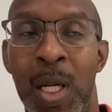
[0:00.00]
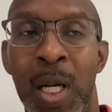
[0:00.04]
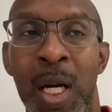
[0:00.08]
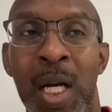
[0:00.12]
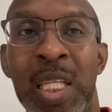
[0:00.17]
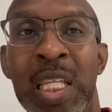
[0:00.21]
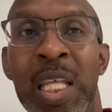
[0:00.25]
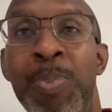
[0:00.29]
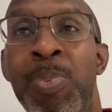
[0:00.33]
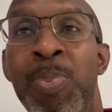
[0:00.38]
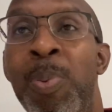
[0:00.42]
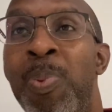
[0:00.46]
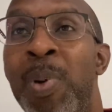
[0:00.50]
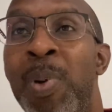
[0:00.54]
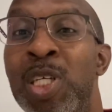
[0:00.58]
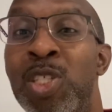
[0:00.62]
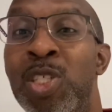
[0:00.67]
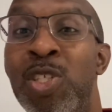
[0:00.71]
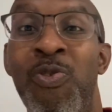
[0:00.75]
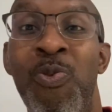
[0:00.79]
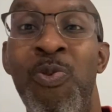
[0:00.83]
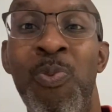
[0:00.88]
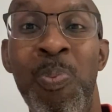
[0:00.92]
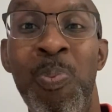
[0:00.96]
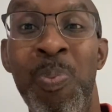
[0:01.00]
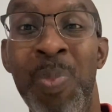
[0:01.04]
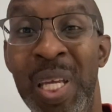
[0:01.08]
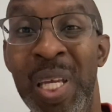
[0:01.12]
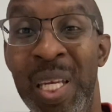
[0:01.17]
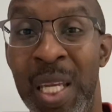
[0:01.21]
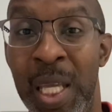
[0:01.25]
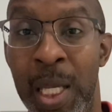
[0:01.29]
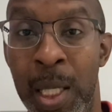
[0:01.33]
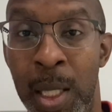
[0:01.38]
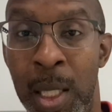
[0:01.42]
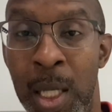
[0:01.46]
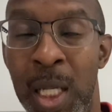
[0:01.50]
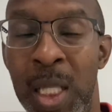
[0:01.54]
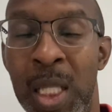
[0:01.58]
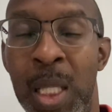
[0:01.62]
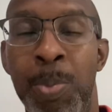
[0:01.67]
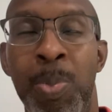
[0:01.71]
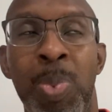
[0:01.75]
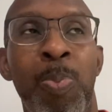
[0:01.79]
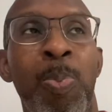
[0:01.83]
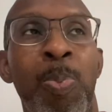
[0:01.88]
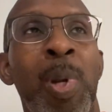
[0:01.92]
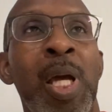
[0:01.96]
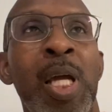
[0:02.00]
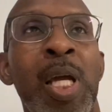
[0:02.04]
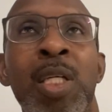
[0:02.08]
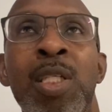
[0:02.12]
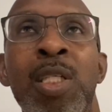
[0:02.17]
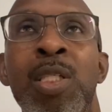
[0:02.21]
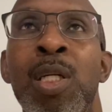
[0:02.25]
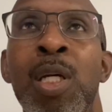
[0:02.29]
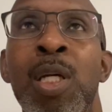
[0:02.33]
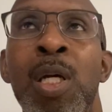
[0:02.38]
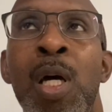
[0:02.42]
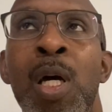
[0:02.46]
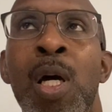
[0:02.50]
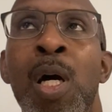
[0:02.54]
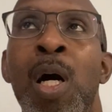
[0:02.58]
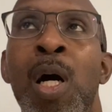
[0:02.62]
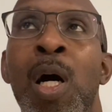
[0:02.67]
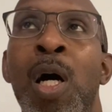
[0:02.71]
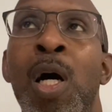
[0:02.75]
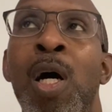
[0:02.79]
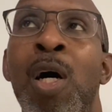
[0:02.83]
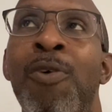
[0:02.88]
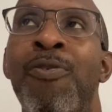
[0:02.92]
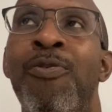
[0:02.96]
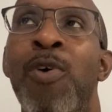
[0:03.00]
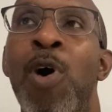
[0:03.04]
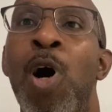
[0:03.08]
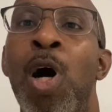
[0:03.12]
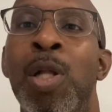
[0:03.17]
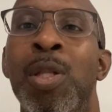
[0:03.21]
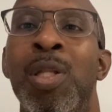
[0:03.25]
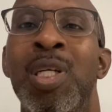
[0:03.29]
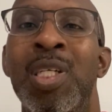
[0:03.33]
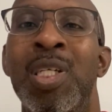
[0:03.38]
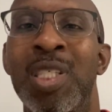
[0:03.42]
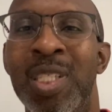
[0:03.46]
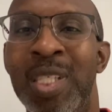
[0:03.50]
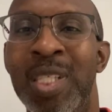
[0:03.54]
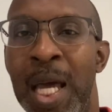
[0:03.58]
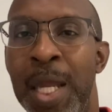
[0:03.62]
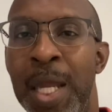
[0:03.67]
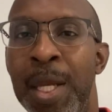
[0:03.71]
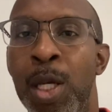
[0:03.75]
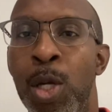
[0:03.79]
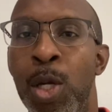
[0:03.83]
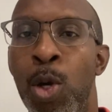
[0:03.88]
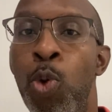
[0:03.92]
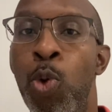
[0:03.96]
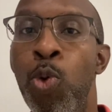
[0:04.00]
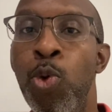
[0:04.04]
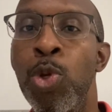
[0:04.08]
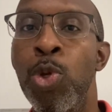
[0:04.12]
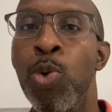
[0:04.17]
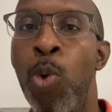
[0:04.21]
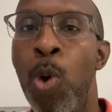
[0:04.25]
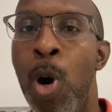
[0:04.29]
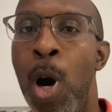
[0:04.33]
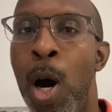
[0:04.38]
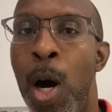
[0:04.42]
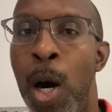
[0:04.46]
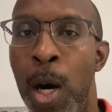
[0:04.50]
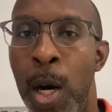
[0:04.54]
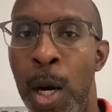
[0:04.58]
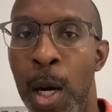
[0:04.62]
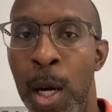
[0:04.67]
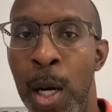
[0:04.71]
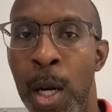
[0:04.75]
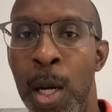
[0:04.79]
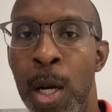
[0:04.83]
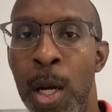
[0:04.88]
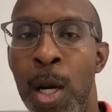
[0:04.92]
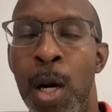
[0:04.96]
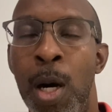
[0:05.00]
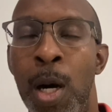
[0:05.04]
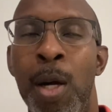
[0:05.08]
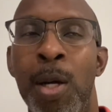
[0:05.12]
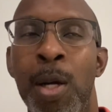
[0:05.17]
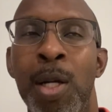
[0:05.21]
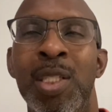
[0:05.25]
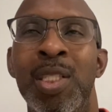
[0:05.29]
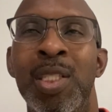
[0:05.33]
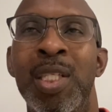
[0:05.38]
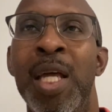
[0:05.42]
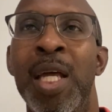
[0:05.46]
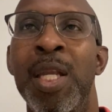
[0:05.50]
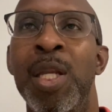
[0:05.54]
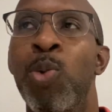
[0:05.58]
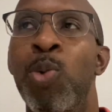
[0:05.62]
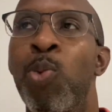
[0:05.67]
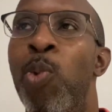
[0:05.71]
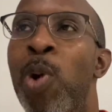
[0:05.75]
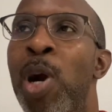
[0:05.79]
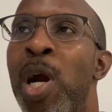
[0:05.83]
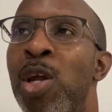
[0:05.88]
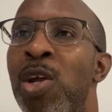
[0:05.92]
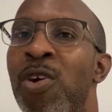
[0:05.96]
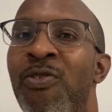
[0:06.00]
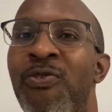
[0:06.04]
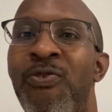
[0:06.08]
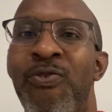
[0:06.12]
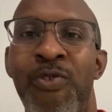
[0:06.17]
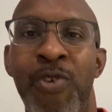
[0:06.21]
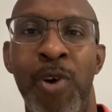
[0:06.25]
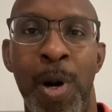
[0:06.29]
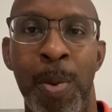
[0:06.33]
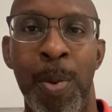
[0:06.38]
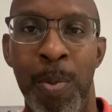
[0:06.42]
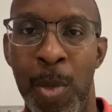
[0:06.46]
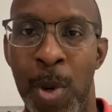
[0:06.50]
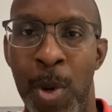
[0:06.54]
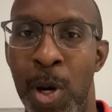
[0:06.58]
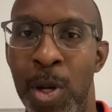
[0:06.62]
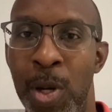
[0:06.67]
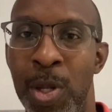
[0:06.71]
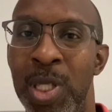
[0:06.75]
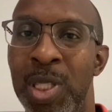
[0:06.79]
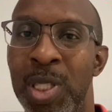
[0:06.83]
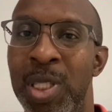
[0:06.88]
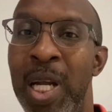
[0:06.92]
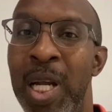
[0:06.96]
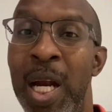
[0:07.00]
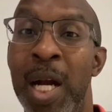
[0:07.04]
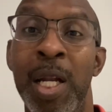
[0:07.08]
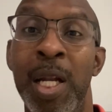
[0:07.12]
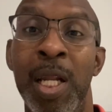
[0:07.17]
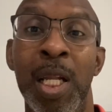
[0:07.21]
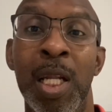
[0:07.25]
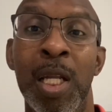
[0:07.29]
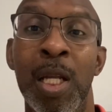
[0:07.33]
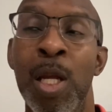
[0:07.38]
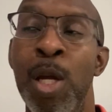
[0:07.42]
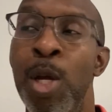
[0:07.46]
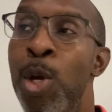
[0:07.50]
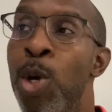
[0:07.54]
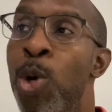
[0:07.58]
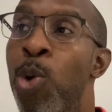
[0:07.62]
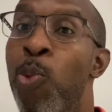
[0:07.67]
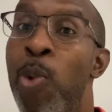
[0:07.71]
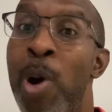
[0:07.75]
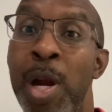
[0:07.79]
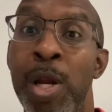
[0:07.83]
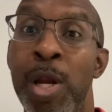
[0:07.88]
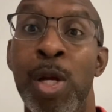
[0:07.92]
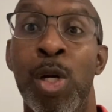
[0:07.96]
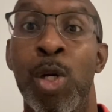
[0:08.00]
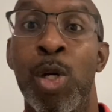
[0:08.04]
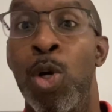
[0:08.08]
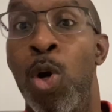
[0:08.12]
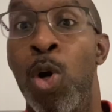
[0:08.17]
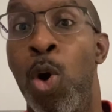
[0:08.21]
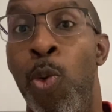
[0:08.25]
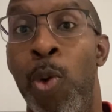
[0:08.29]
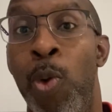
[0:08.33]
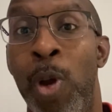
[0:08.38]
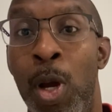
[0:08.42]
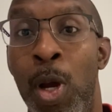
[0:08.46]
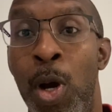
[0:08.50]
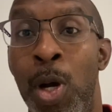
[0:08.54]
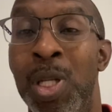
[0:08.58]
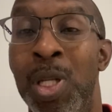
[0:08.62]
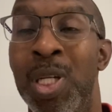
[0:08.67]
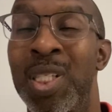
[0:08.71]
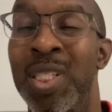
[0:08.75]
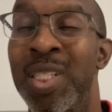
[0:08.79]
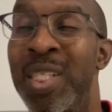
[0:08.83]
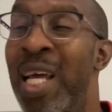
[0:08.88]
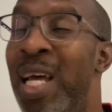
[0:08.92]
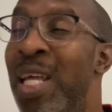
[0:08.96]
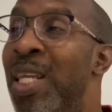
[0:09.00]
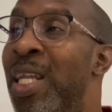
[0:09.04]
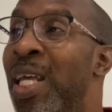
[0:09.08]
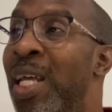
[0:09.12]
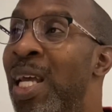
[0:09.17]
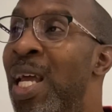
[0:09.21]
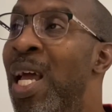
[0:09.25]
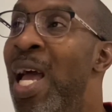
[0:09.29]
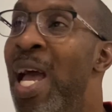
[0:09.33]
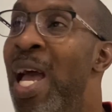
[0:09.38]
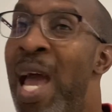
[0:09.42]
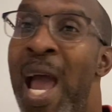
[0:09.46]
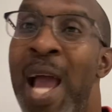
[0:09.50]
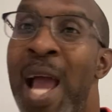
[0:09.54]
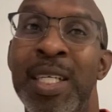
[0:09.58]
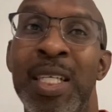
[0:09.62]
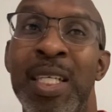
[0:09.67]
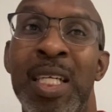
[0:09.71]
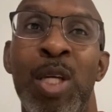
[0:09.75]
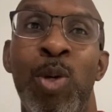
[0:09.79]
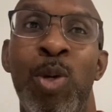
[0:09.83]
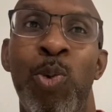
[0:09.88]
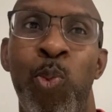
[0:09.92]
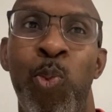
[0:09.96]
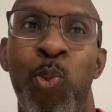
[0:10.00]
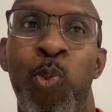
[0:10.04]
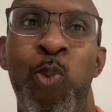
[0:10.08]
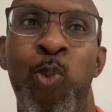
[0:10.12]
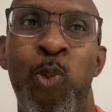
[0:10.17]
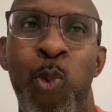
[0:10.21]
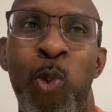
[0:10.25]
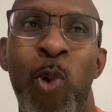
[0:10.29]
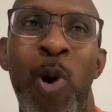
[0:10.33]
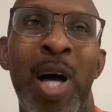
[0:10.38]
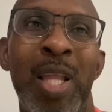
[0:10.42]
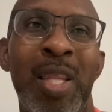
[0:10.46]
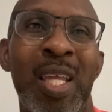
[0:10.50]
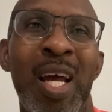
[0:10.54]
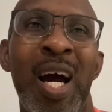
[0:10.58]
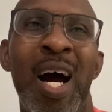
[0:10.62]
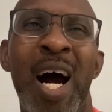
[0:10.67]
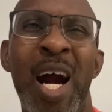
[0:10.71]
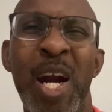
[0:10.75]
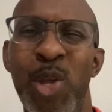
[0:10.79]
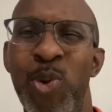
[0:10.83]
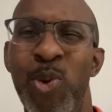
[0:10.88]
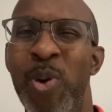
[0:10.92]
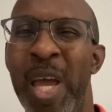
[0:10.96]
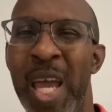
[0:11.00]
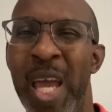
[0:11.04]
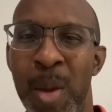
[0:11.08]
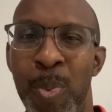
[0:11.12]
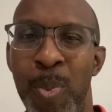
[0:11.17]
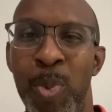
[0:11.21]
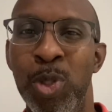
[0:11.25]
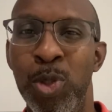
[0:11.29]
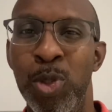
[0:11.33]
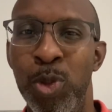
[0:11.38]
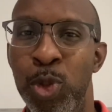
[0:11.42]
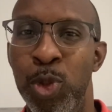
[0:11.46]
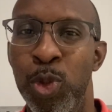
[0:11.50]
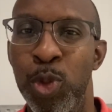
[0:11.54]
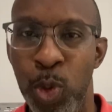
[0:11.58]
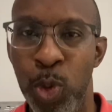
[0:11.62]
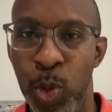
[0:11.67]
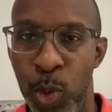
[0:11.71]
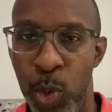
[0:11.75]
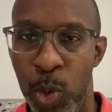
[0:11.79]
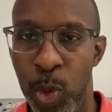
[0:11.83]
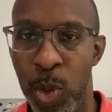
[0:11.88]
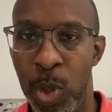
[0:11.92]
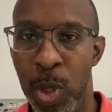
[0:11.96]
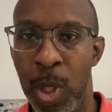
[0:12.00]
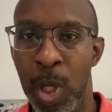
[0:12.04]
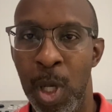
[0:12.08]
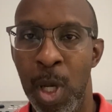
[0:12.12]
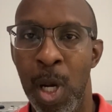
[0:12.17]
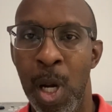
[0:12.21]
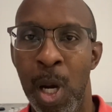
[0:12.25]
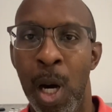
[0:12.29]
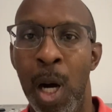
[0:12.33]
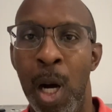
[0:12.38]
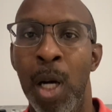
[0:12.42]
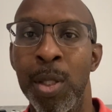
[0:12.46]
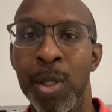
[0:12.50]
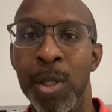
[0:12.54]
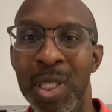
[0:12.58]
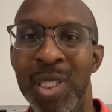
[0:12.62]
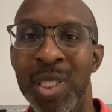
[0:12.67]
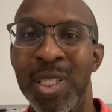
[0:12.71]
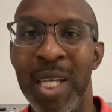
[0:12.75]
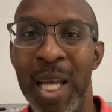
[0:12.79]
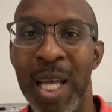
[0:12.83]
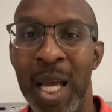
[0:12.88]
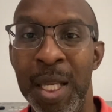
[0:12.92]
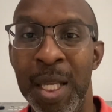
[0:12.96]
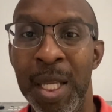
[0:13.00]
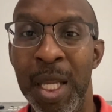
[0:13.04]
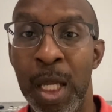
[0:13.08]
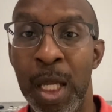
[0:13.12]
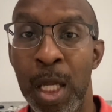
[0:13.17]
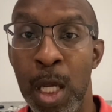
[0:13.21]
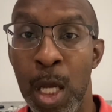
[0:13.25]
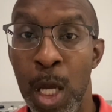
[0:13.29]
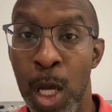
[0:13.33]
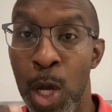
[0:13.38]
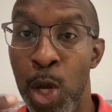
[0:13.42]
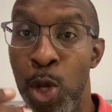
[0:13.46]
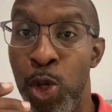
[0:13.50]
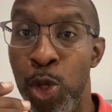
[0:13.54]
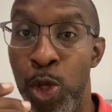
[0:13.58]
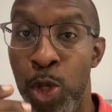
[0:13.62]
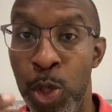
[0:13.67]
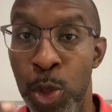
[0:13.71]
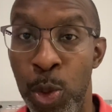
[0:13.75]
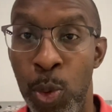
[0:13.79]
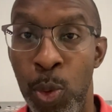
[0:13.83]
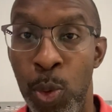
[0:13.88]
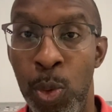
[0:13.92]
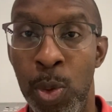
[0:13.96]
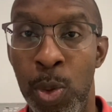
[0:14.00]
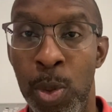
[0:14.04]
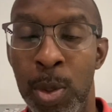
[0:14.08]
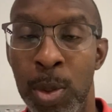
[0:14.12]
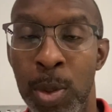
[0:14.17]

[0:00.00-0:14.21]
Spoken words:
of meaning, a deeper place of understanding who you are, understanding where you're from, understanding where you're going, understanding actually what are you able to do, understanding you.